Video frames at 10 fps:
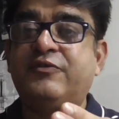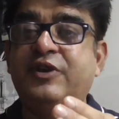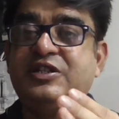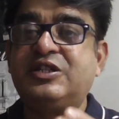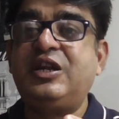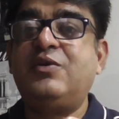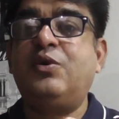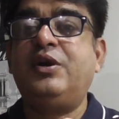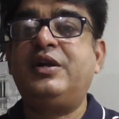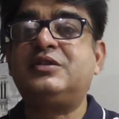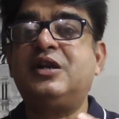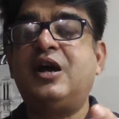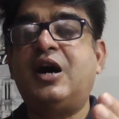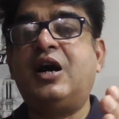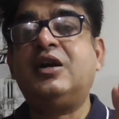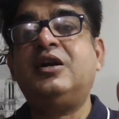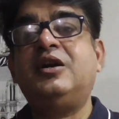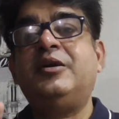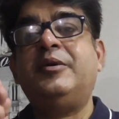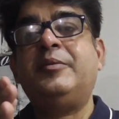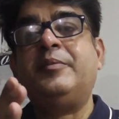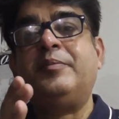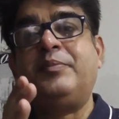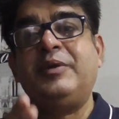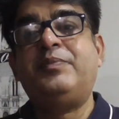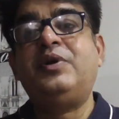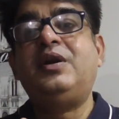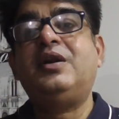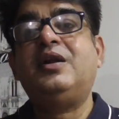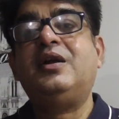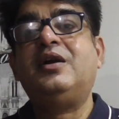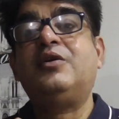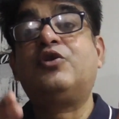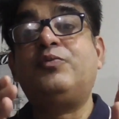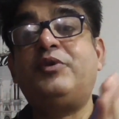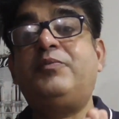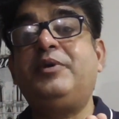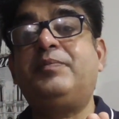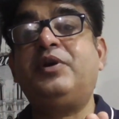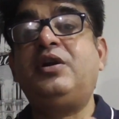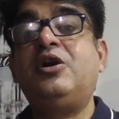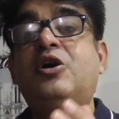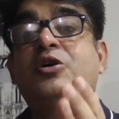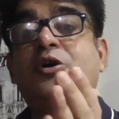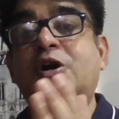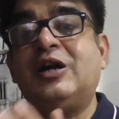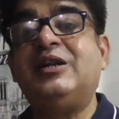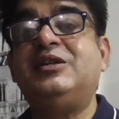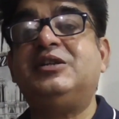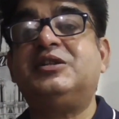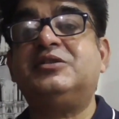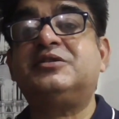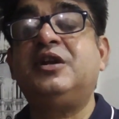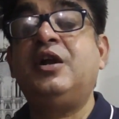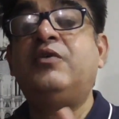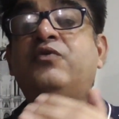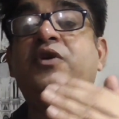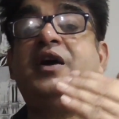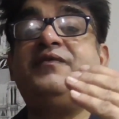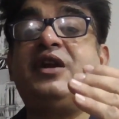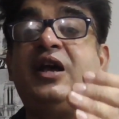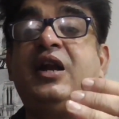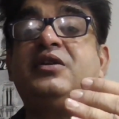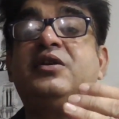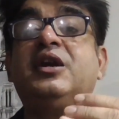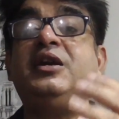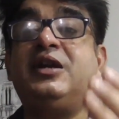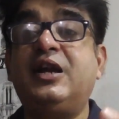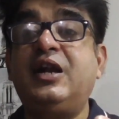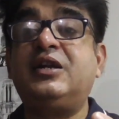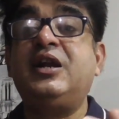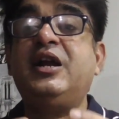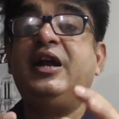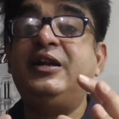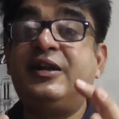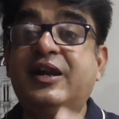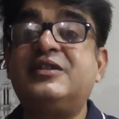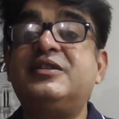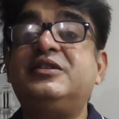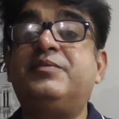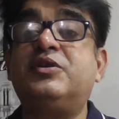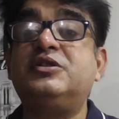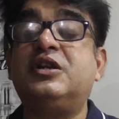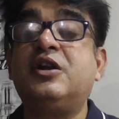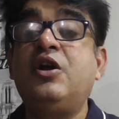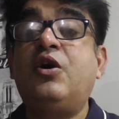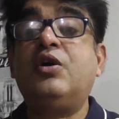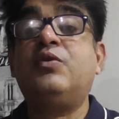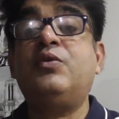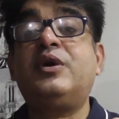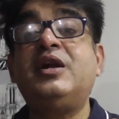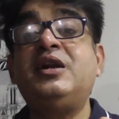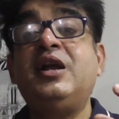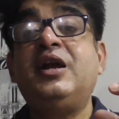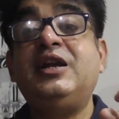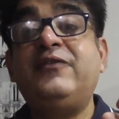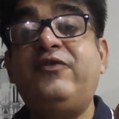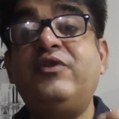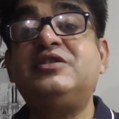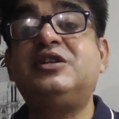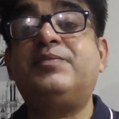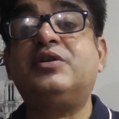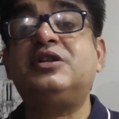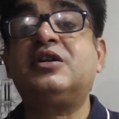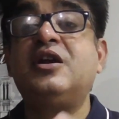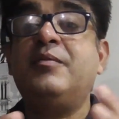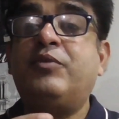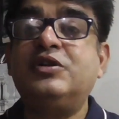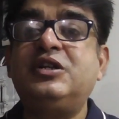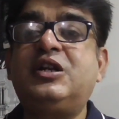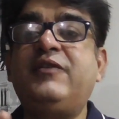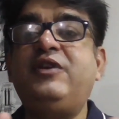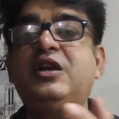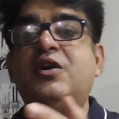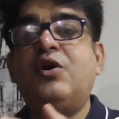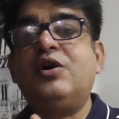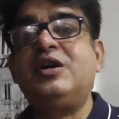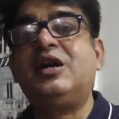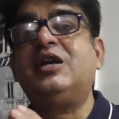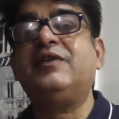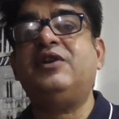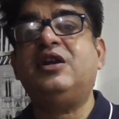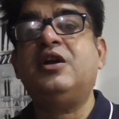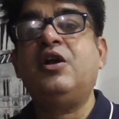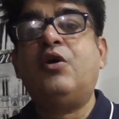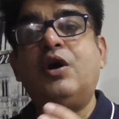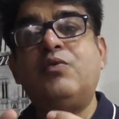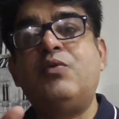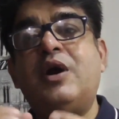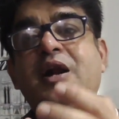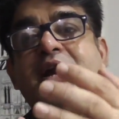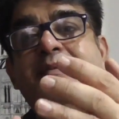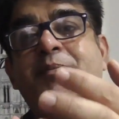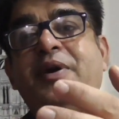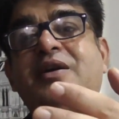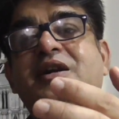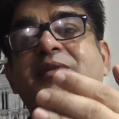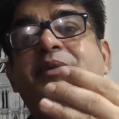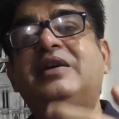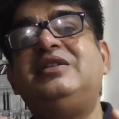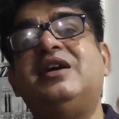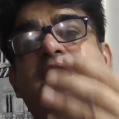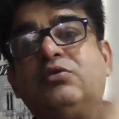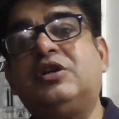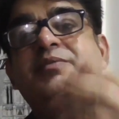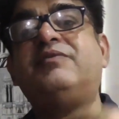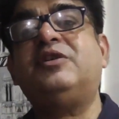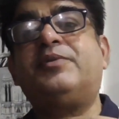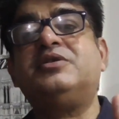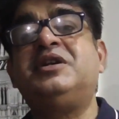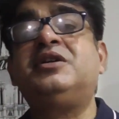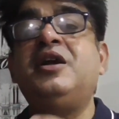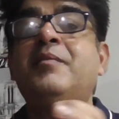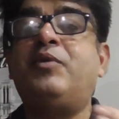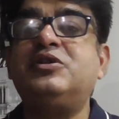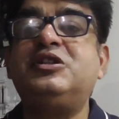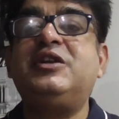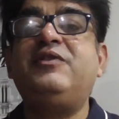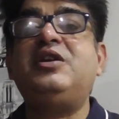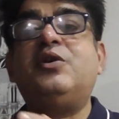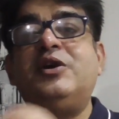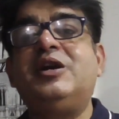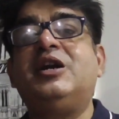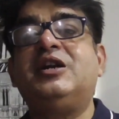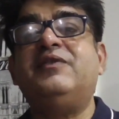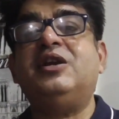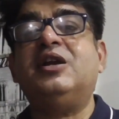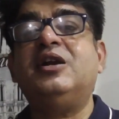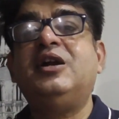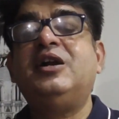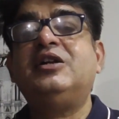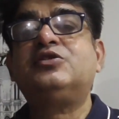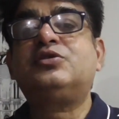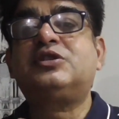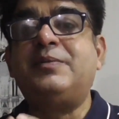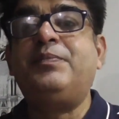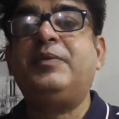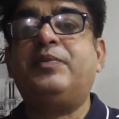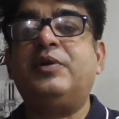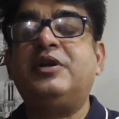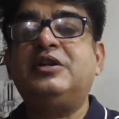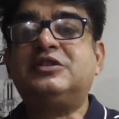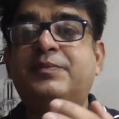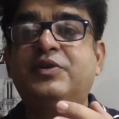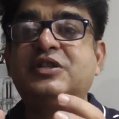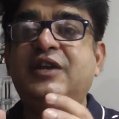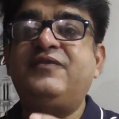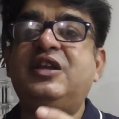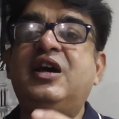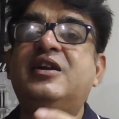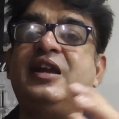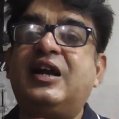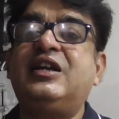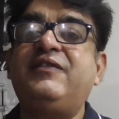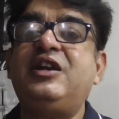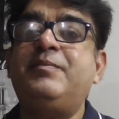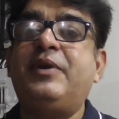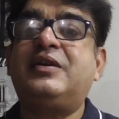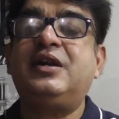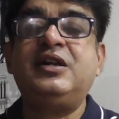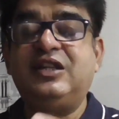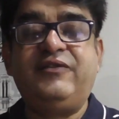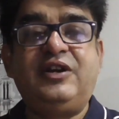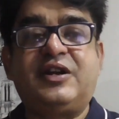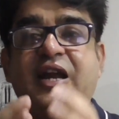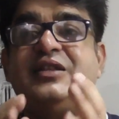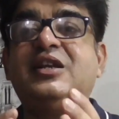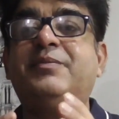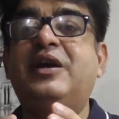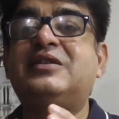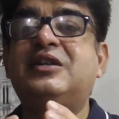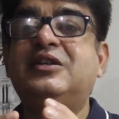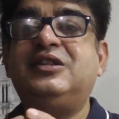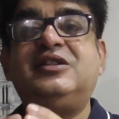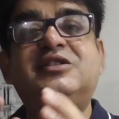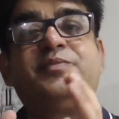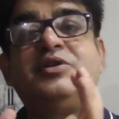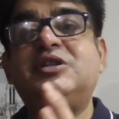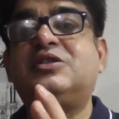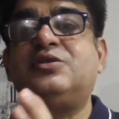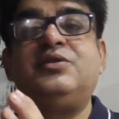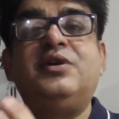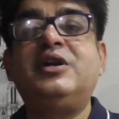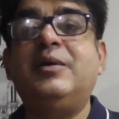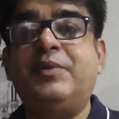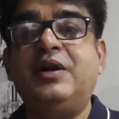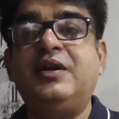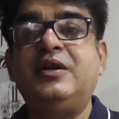stakeholders are people, group of people or organizations who have direct or indirect interest in the project, or who can influence the project positively or negatively, or who are impacted by the outcome of the project positively or negatively. So some people, suppose if they are negatively impacted, they will try their best that this project should not happen.